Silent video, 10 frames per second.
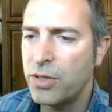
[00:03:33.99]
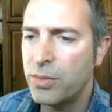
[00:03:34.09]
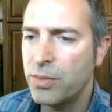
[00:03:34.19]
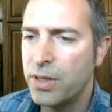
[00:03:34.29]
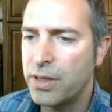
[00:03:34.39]

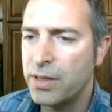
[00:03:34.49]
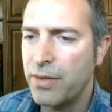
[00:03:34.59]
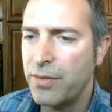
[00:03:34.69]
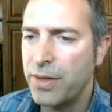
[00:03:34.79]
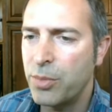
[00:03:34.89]

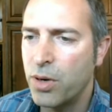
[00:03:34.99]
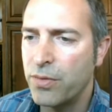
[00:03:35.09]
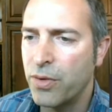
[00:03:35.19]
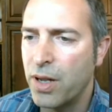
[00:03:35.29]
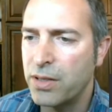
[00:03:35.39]
definitely
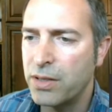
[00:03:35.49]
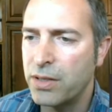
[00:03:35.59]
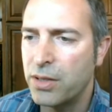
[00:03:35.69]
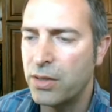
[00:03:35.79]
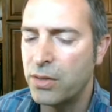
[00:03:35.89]
important for us
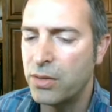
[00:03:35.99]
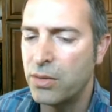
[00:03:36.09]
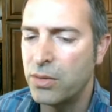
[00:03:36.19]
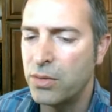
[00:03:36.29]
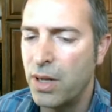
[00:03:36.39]

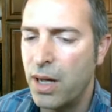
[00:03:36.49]
to,